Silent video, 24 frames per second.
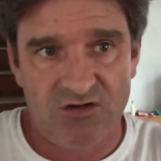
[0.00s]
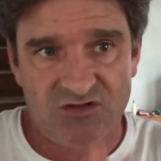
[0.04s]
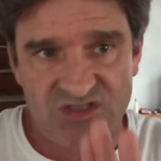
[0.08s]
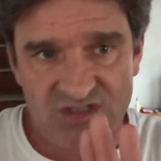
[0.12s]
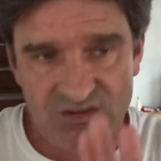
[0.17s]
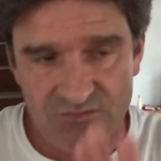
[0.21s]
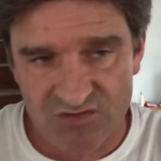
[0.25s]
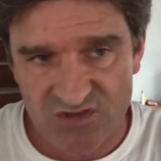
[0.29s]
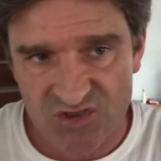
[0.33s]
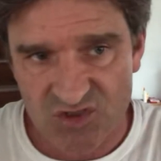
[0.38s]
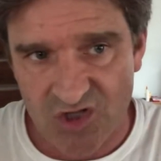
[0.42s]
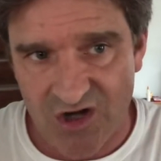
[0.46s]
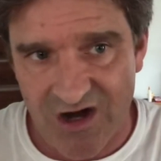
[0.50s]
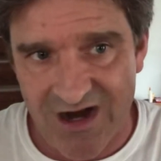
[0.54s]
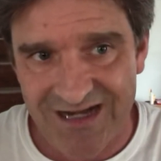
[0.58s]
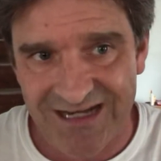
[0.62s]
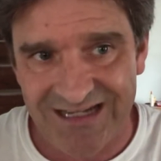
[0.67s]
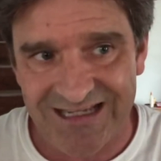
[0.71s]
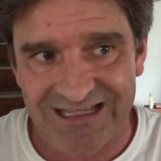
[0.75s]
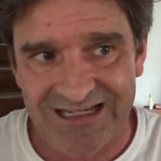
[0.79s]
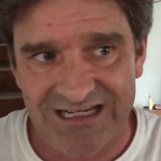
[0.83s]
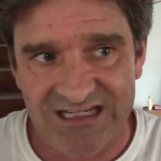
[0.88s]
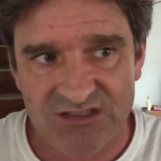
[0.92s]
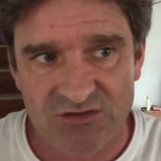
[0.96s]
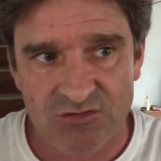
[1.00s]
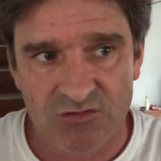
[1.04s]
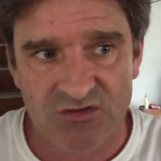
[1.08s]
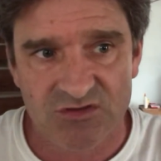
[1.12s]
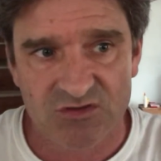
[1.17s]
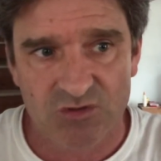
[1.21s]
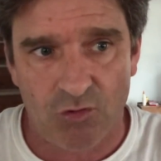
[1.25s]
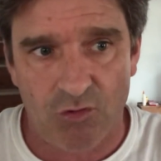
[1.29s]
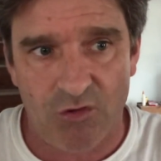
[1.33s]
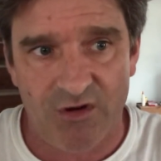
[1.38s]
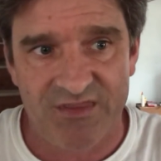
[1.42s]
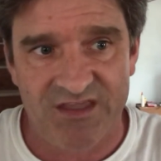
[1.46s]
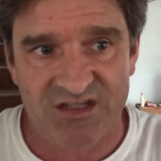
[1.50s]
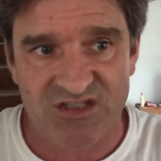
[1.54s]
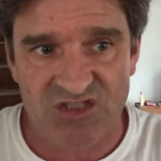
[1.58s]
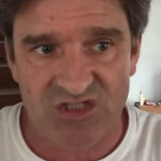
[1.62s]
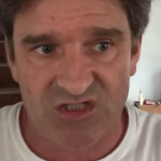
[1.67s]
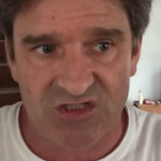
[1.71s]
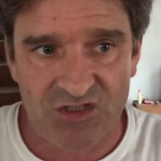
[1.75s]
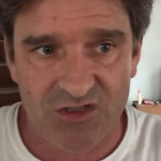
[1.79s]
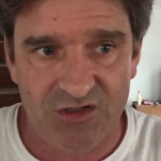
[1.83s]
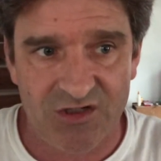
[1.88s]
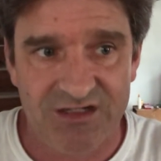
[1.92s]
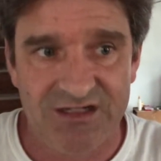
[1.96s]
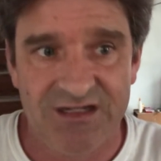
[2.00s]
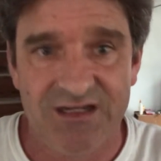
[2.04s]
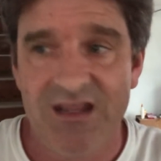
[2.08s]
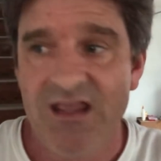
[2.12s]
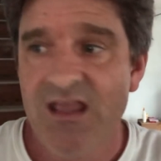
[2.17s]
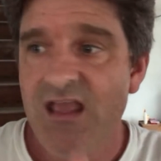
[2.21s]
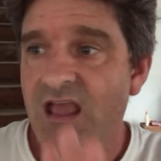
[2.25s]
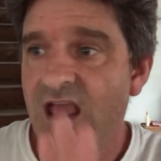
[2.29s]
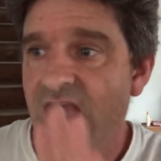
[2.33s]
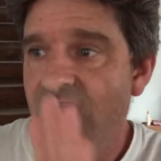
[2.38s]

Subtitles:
she was trying to get into a door that she couldn't,